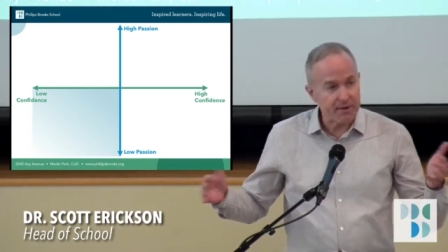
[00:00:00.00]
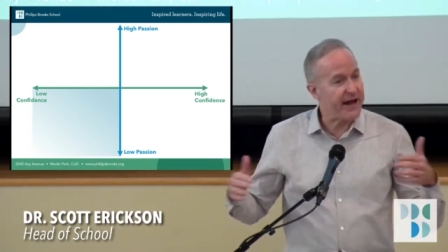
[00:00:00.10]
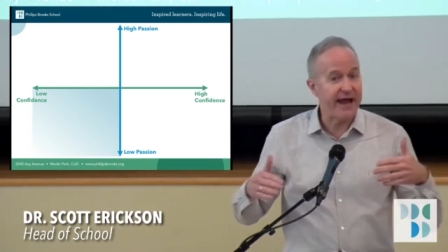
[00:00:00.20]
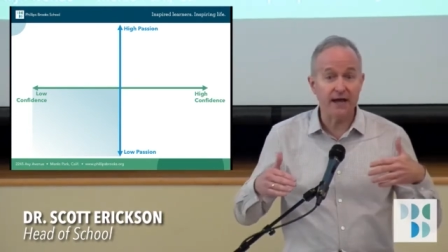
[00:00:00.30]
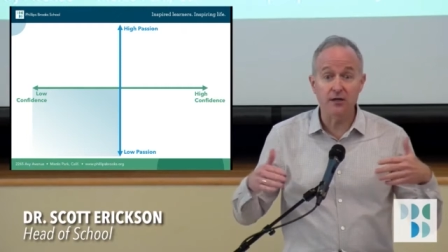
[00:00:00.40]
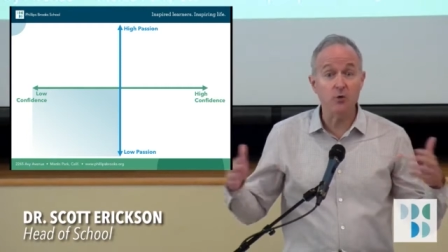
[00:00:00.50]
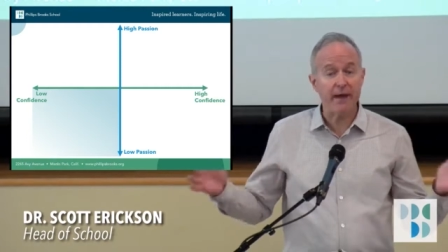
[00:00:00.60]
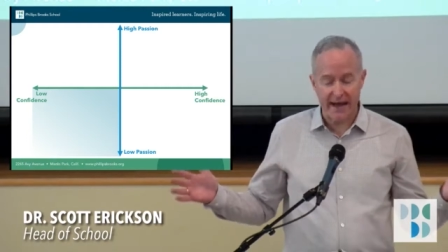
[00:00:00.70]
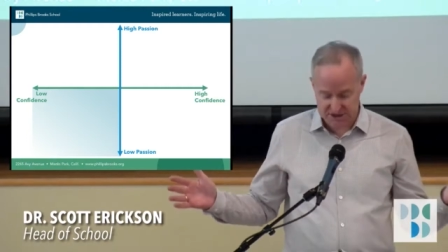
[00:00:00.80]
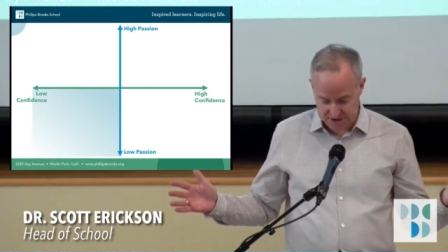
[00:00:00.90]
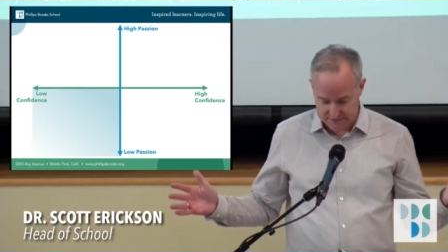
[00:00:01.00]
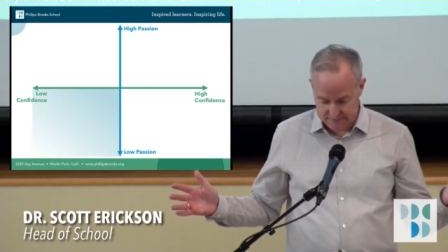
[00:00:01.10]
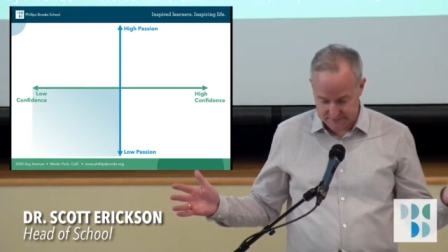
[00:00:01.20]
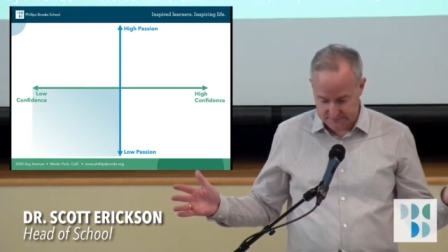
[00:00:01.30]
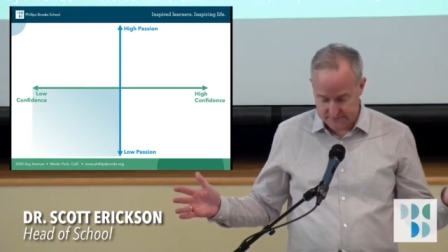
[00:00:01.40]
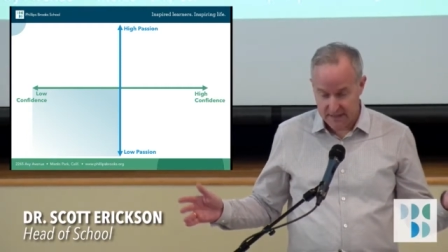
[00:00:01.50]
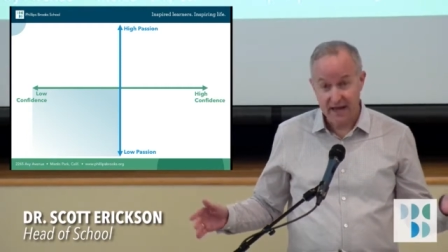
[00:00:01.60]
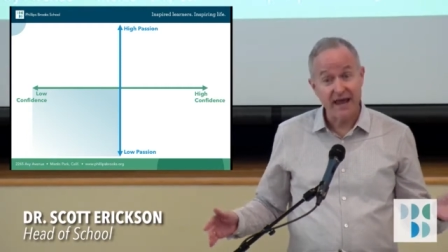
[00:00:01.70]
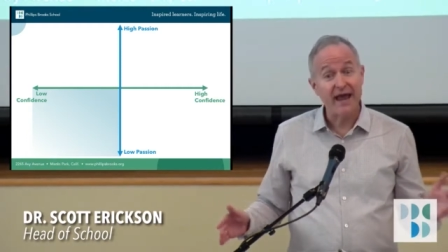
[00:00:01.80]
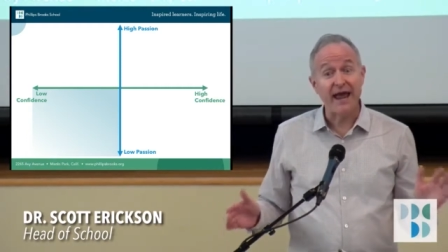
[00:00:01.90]
but I had low passion
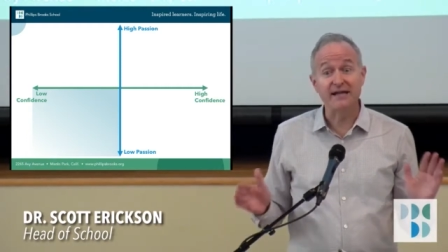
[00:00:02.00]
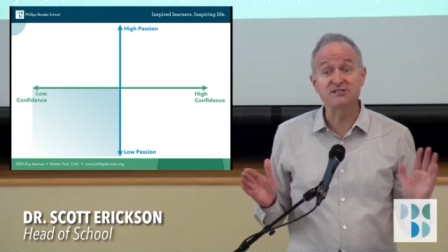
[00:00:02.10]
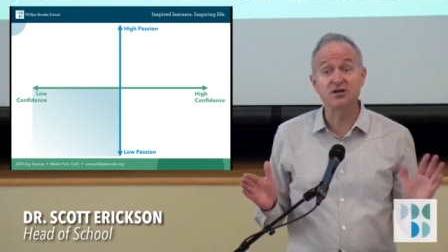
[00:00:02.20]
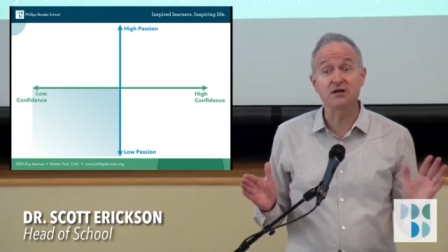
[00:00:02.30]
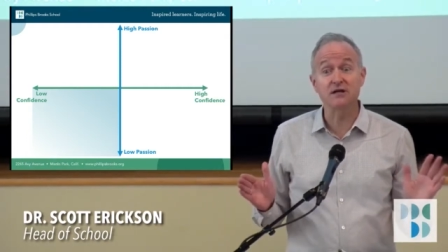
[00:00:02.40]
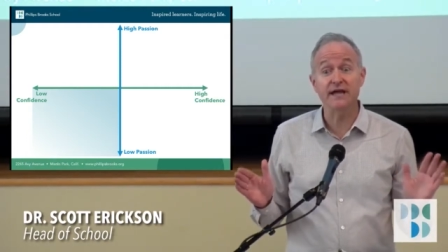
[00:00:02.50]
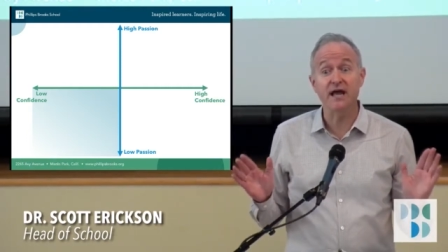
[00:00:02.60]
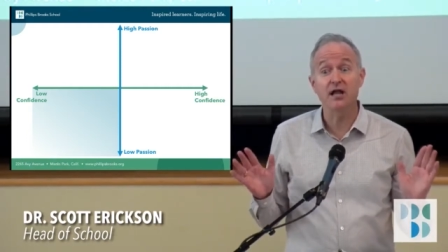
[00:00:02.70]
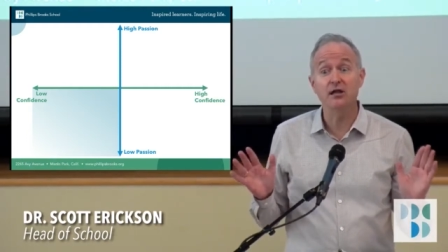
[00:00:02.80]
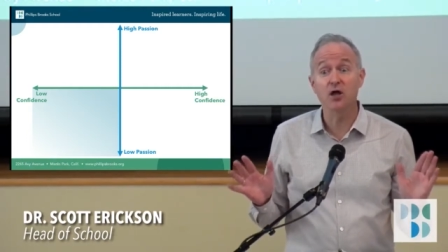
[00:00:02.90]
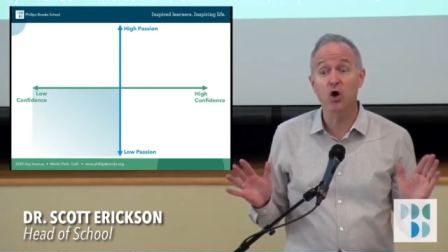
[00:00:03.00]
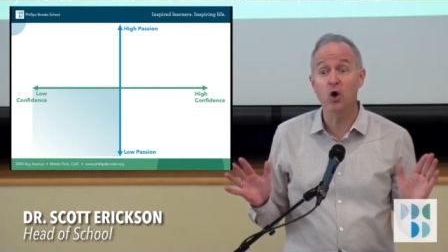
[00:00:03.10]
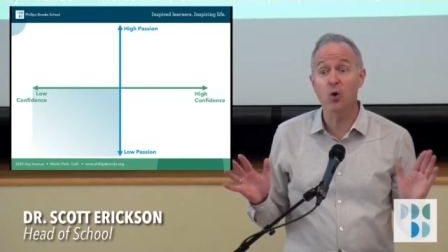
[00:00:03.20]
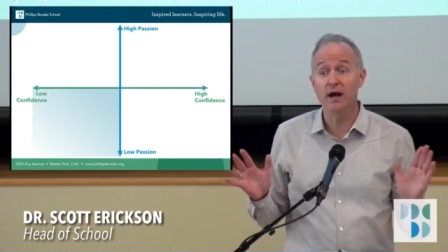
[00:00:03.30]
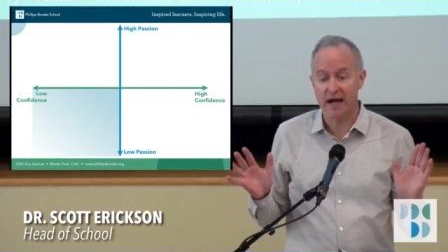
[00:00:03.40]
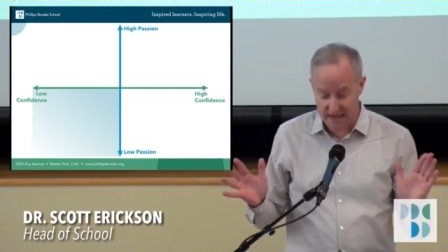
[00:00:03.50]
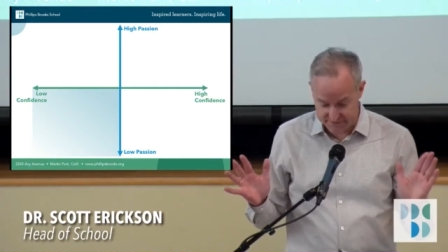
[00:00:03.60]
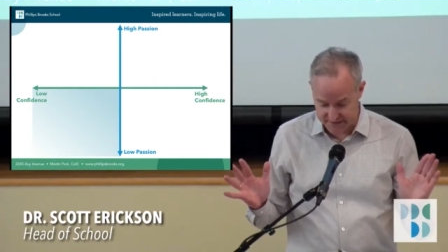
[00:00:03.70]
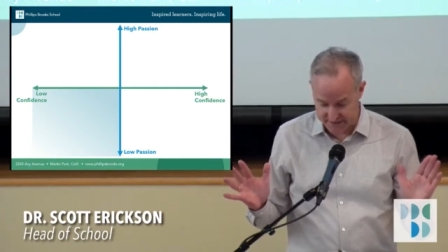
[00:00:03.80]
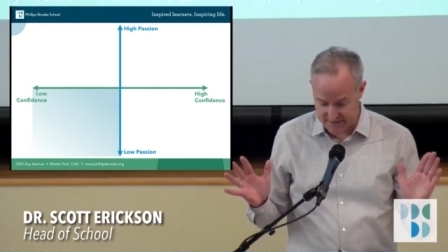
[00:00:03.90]
and certainly low
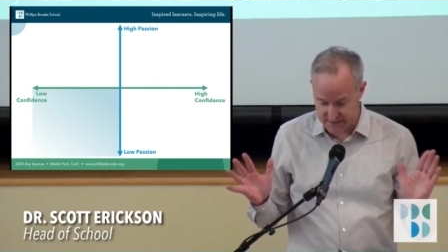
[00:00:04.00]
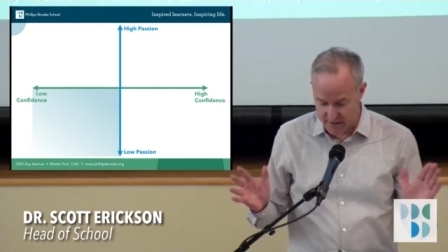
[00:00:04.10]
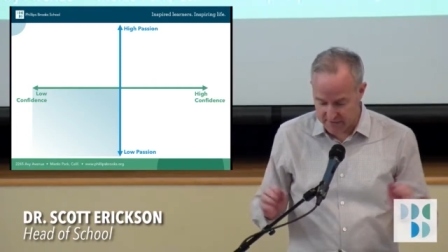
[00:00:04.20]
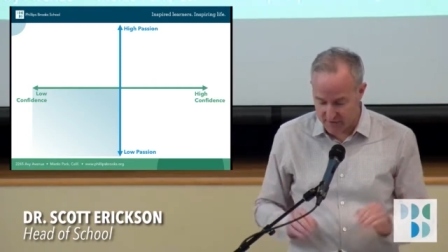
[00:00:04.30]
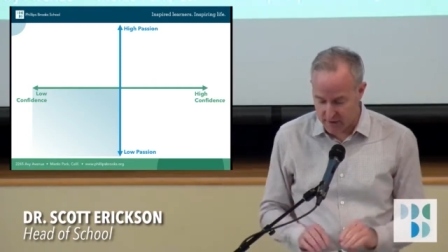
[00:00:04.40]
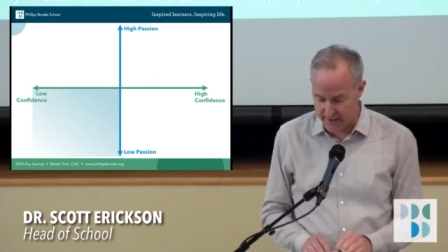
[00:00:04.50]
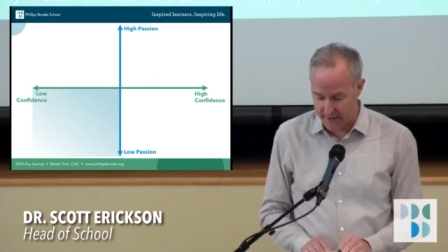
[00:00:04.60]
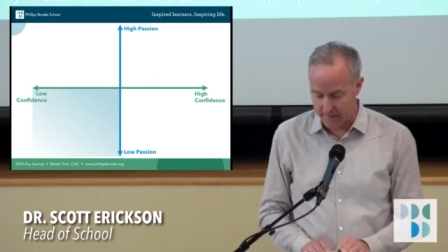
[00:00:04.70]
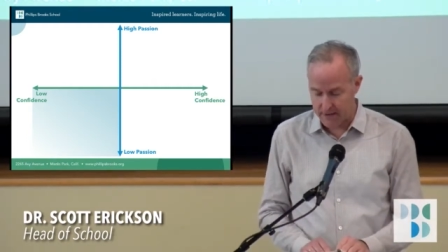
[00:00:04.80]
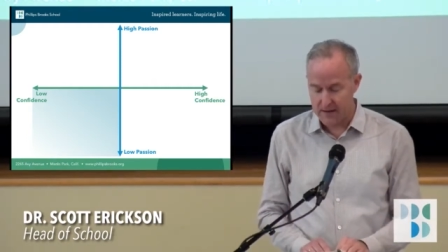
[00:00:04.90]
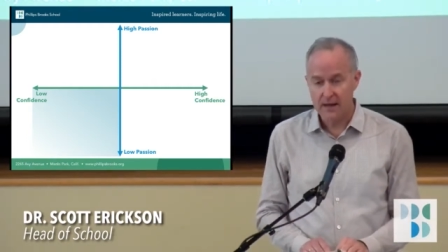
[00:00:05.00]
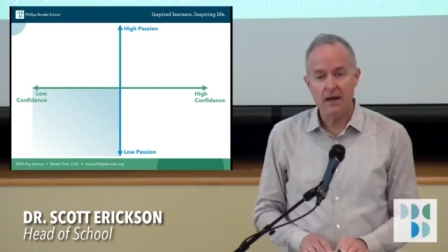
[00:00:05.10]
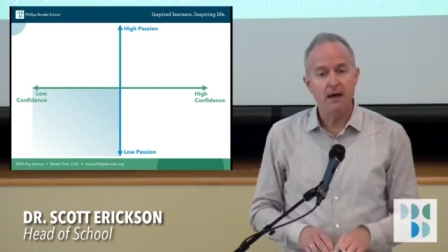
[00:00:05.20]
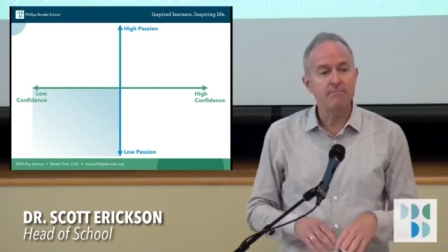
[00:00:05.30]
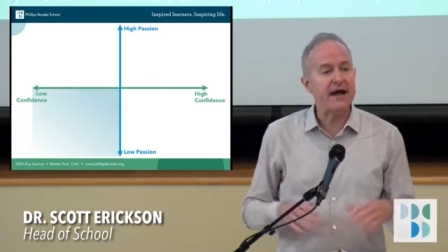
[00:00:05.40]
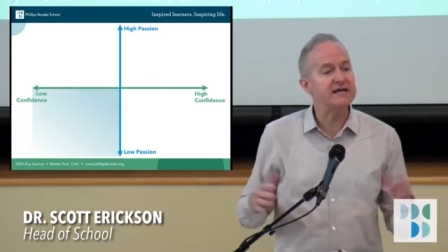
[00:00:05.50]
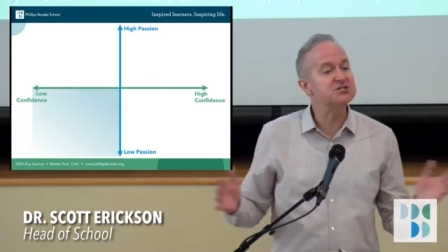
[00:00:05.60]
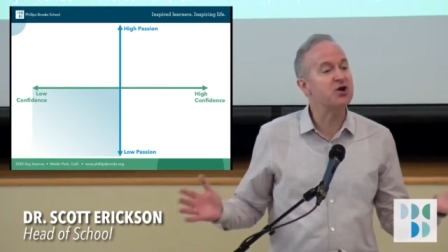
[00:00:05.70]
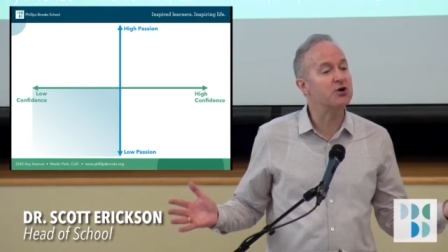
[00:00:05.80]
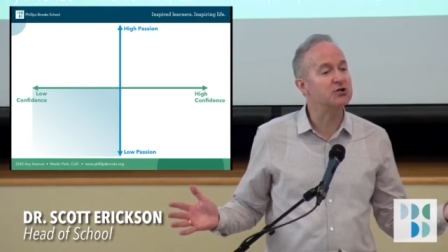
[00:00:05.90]
confidence about farming. My
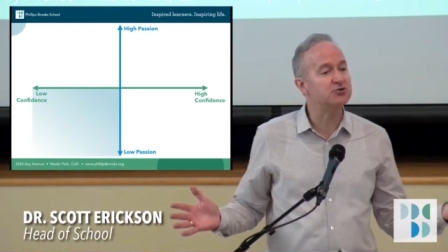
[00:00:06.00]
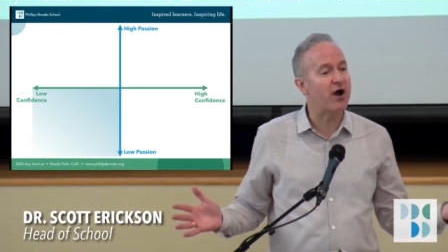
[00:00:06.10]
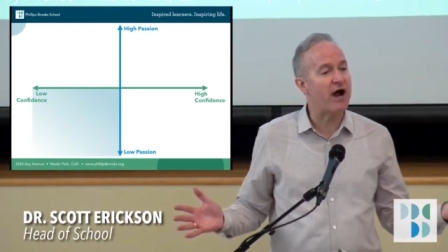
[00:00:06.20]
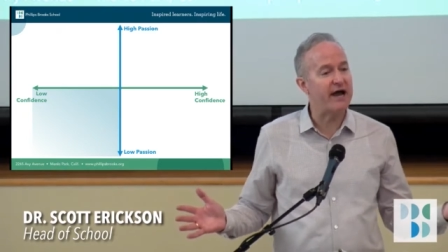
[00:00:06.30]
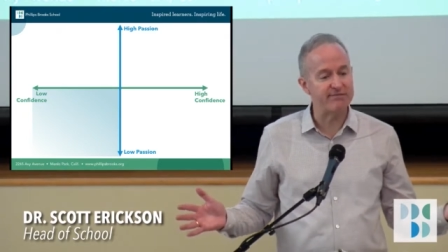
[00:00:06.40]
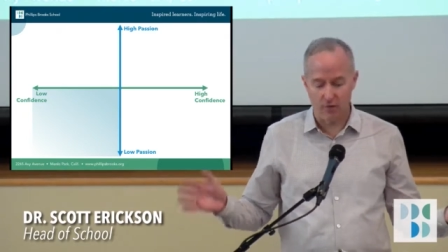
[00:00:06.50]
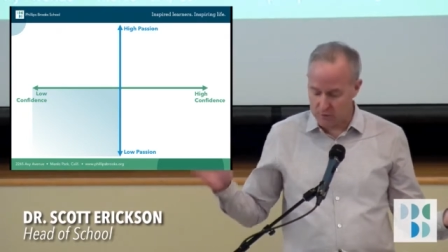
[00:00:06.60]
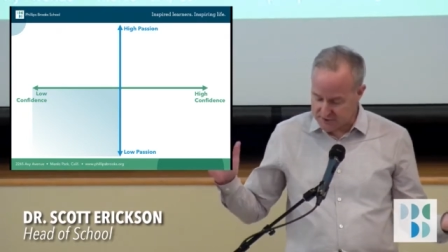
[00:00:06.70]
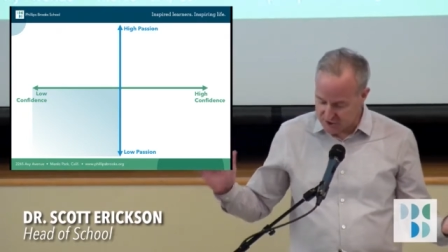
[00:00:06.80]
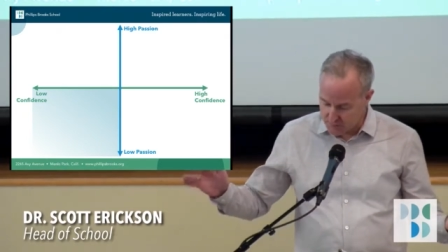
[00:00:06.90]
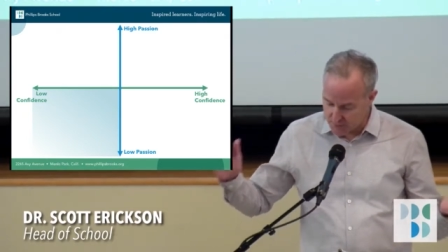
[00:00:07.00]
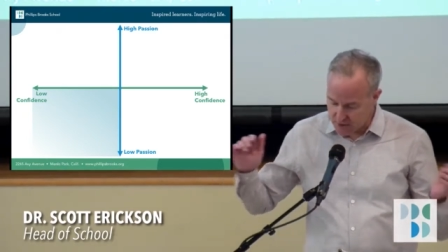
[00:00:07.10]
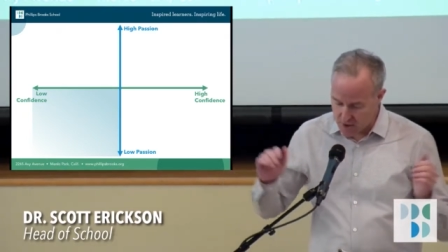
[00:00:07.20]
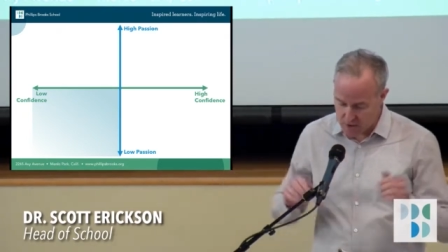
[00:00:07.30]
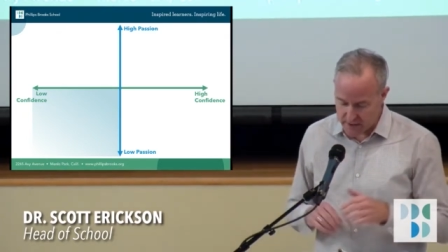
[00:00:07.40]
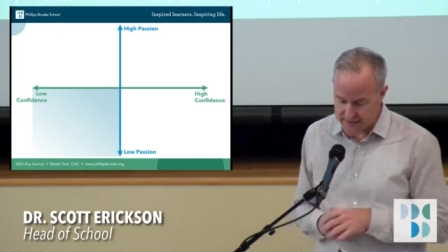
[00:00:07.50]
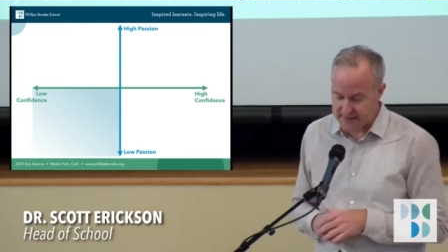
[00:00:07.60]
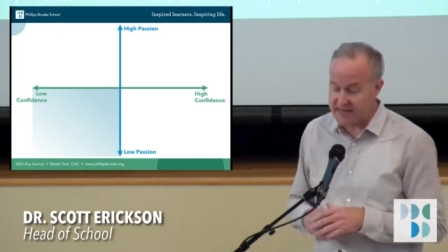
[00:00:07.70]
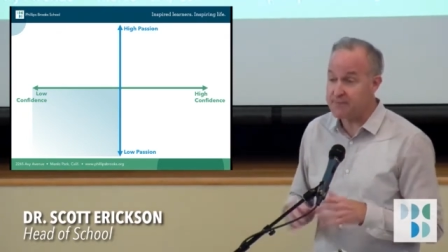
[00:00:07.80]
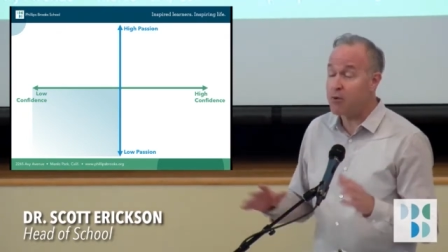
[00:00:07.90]
internal drive was super low, and
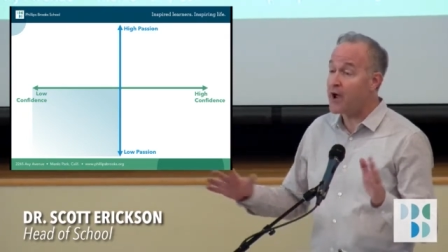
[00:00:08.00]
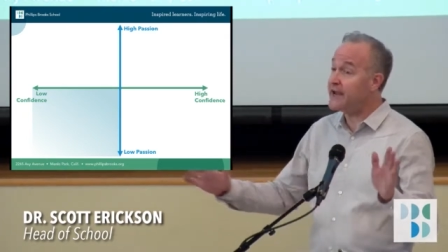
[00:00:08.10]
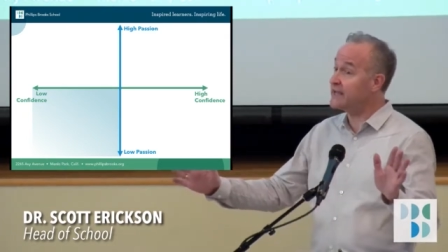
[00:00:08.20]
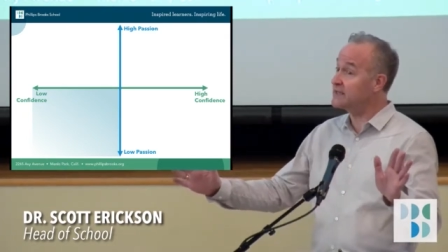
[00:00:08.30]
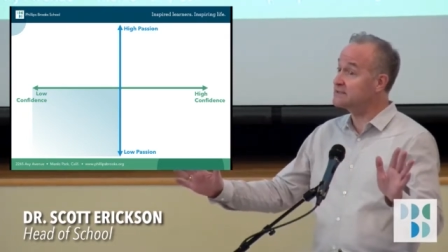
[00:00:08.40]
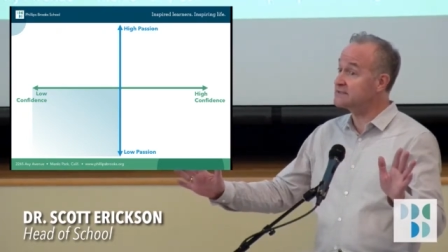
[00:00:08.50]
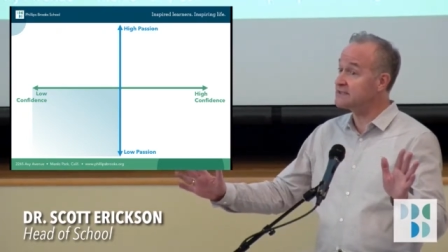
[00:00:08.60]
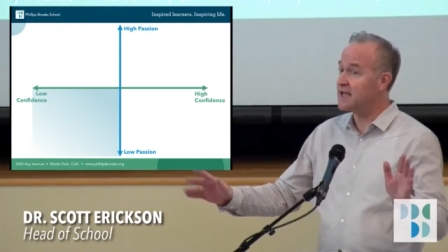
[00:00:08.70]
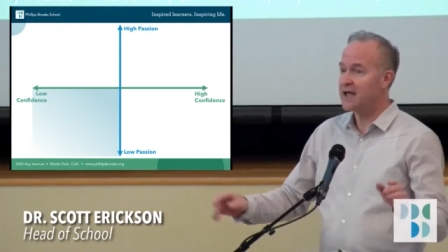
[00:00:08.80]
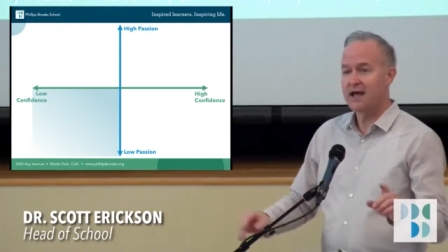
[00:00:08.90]
the key point is